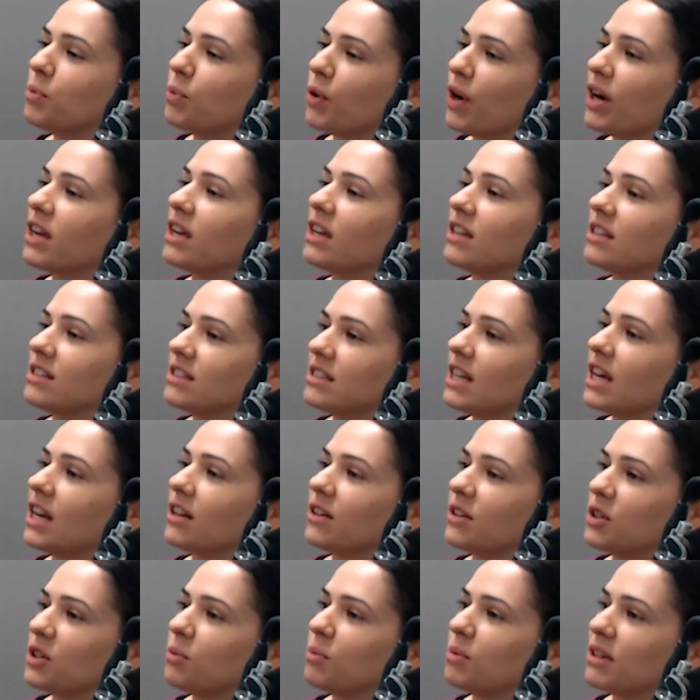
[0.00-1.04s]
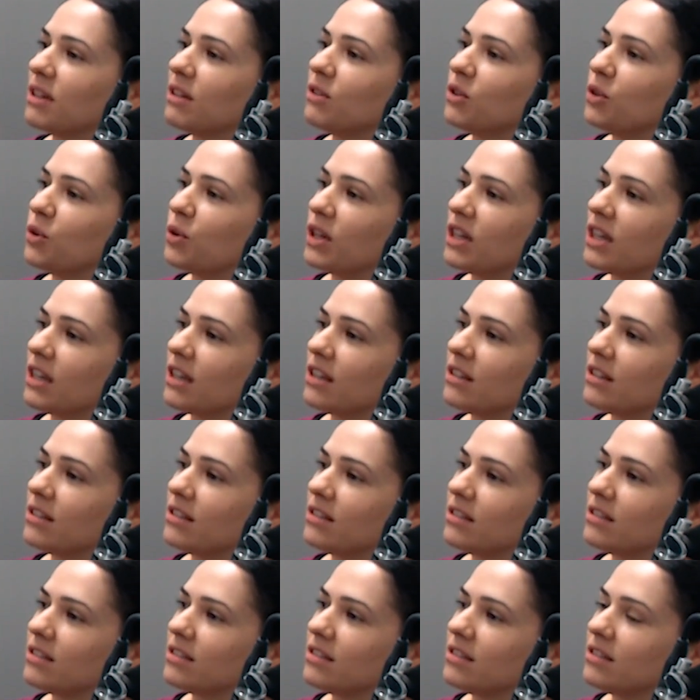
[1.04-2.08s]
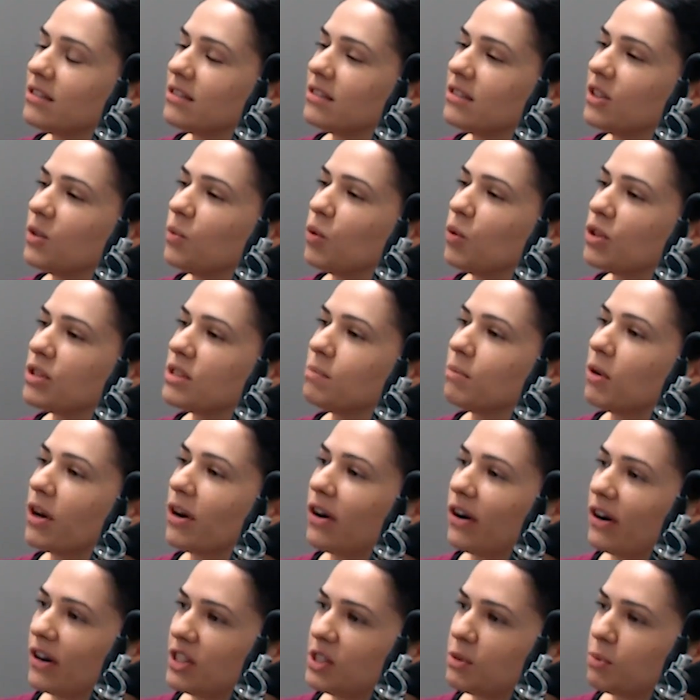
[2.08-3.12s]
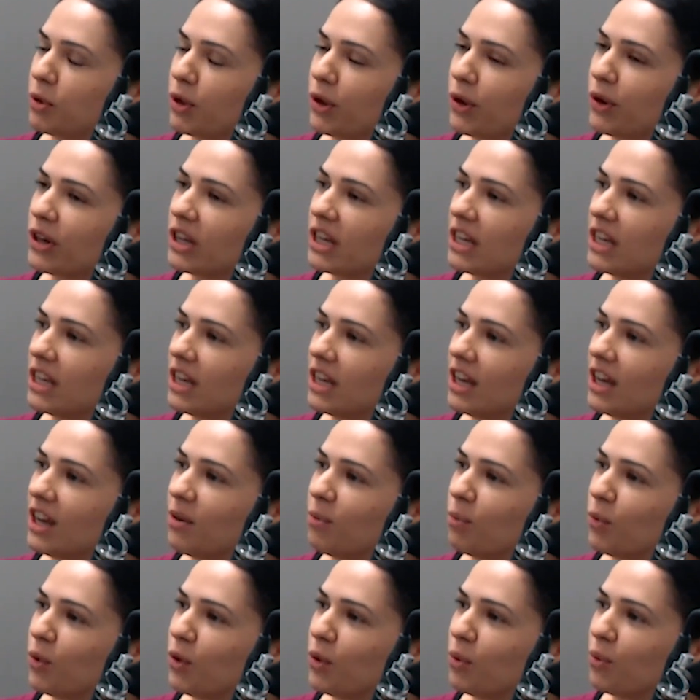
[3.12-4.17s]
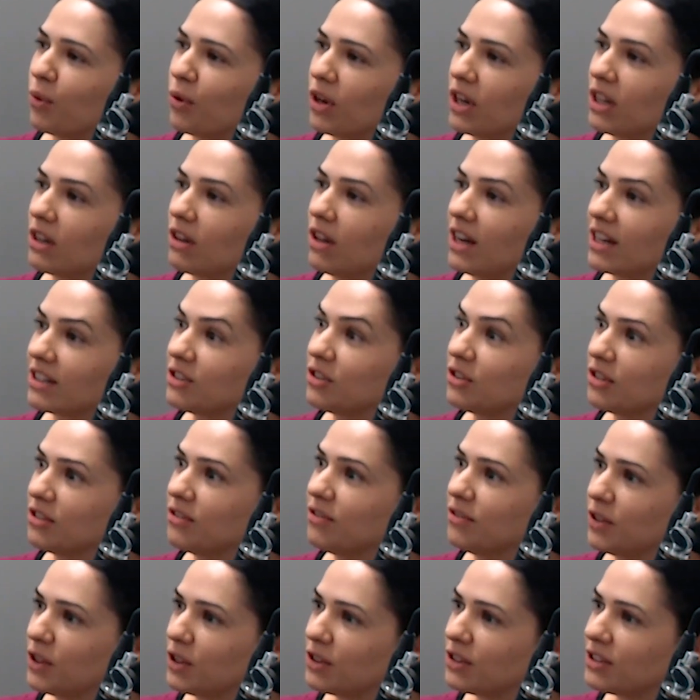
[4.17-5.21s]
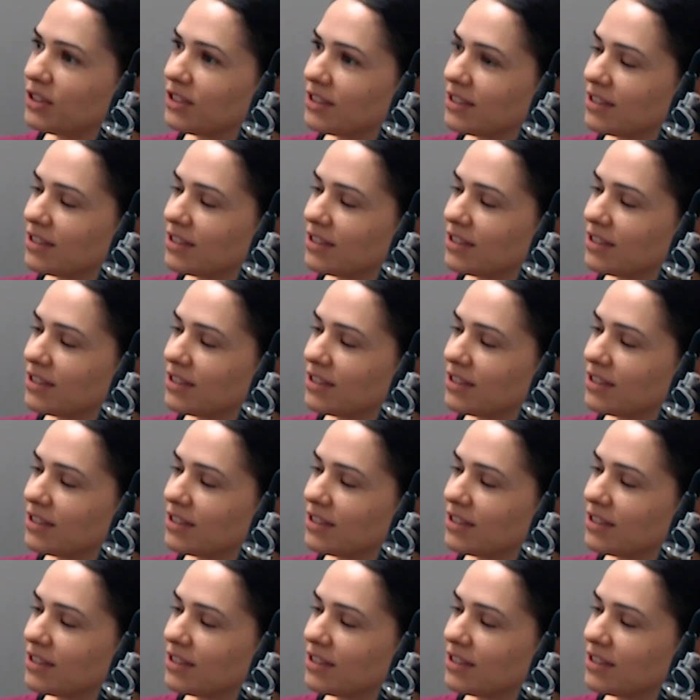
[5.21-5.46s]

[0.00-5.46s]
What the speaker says: But breaking it down a little bit and looking at what's my highest priority here and what would I like to do first.